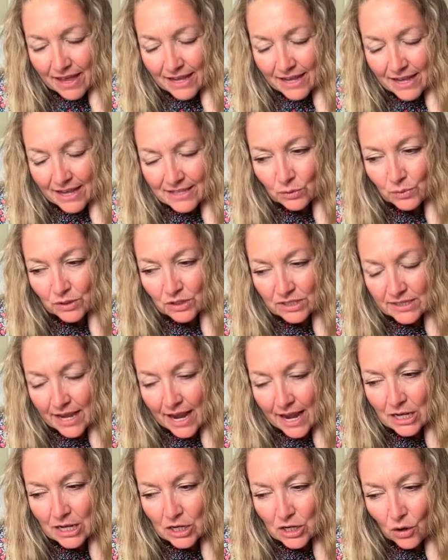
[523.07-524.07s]
As you were
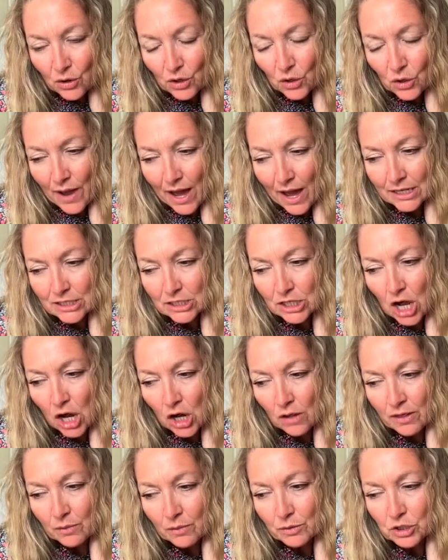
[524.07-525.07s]
saying, you know, you had a daughter
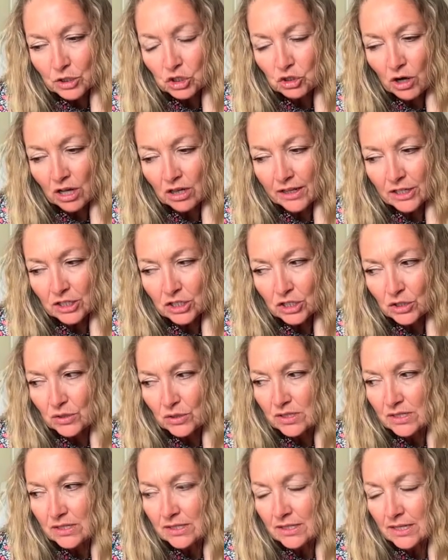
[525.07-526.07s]
that was struggling to
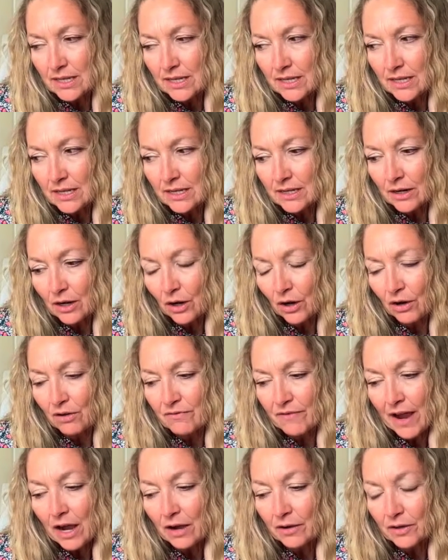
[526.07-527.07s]
see her
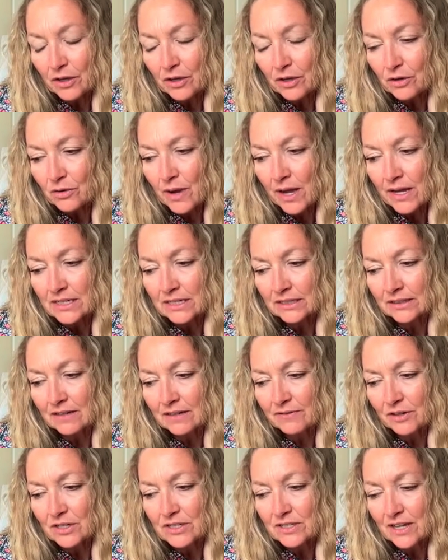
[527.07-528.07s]
value and to love
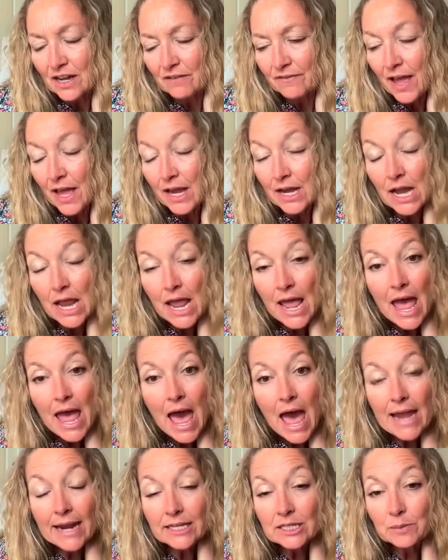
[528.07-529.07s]
herself. And
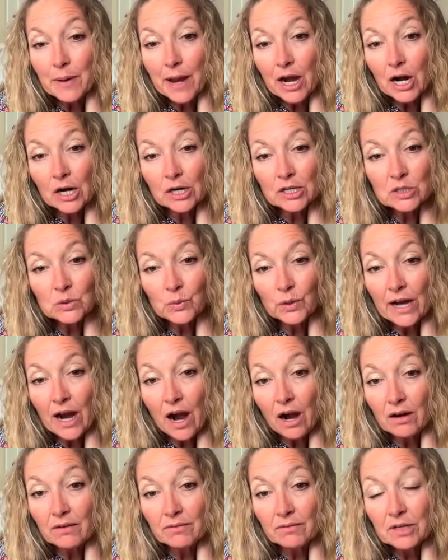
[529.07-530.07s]
and as parents, we
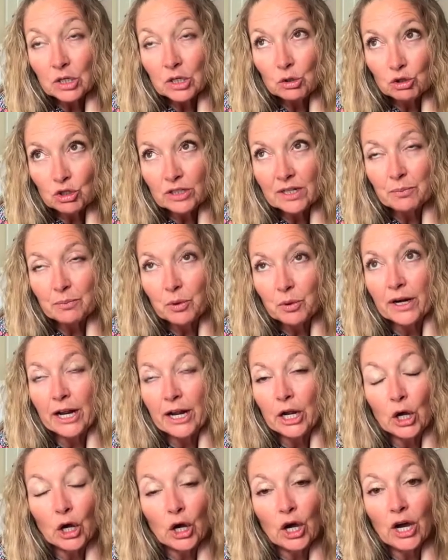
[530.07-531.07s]
are usually pretty
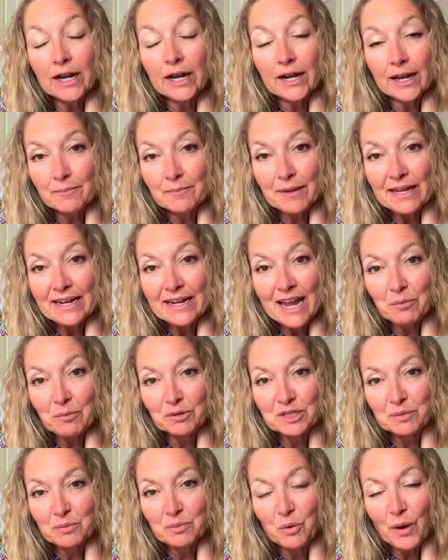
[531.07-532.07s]
good at being able
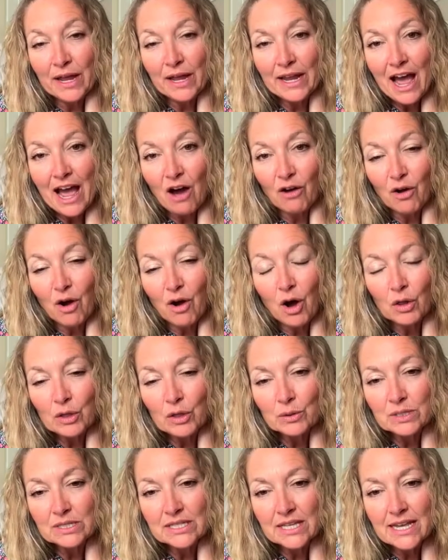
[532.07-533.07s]
to point out all
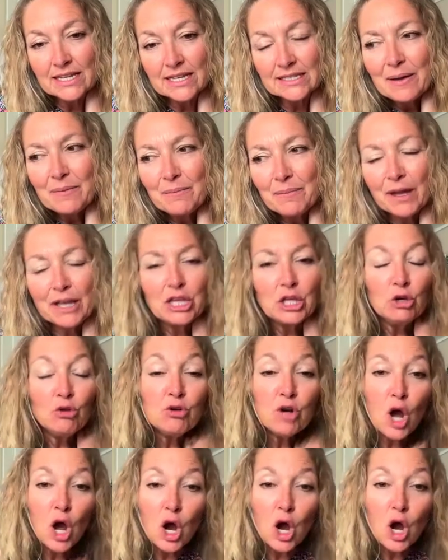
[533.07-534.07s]
those things. But you
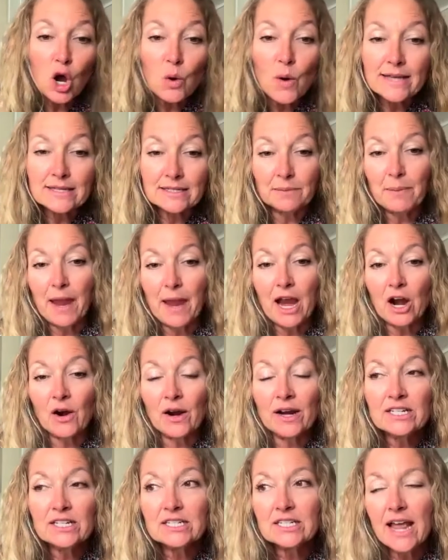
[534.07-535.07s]
know, as a
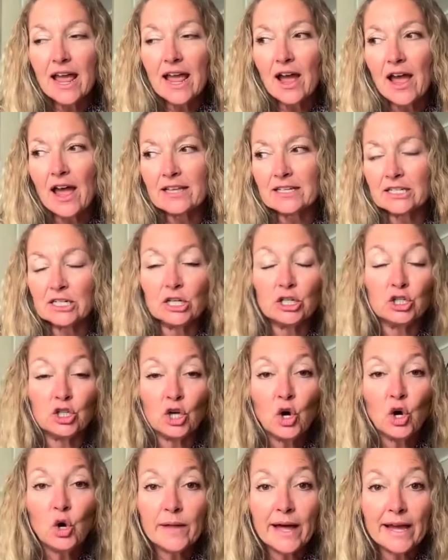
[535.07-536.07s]
parent, as an
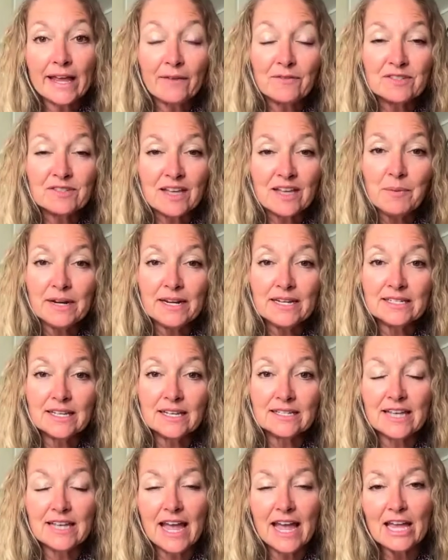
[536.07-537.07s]
adult, like if somebody
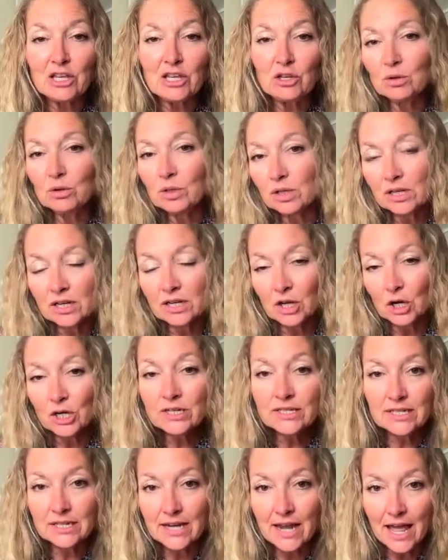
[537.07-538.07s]
says, "Hey, you look good
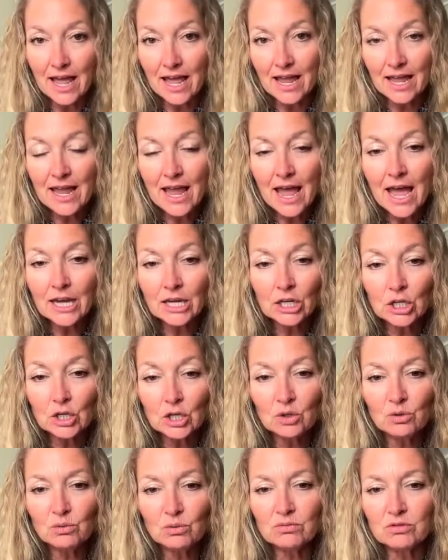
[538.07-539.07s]
today," and
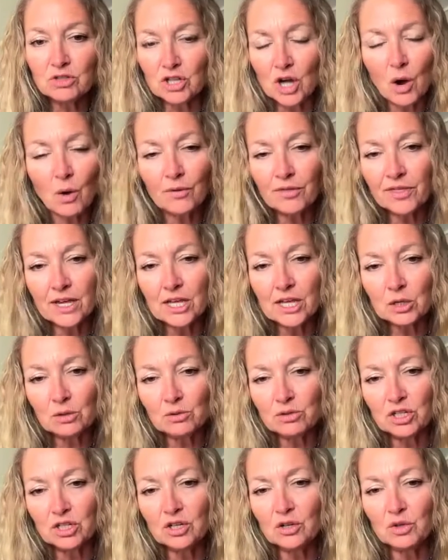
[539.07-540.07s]
you don't think you
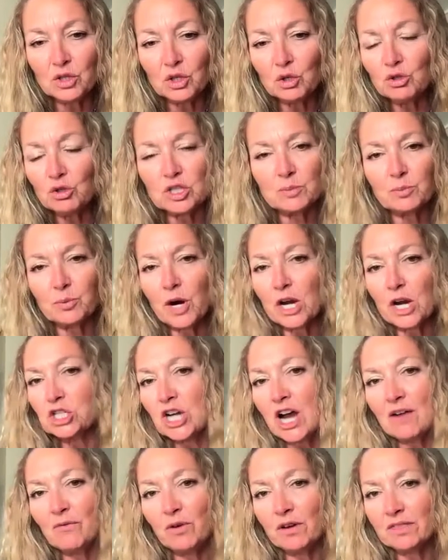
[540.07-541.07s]
do, you just brush
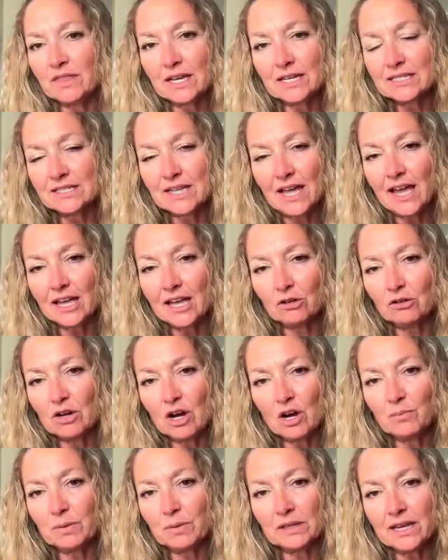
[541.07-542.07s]
off what they say. You
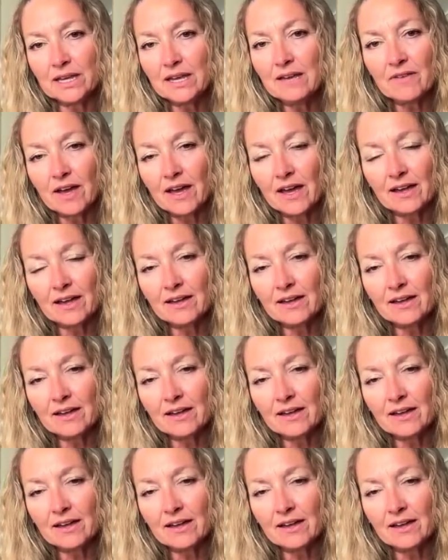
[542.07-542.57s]
don't believe it.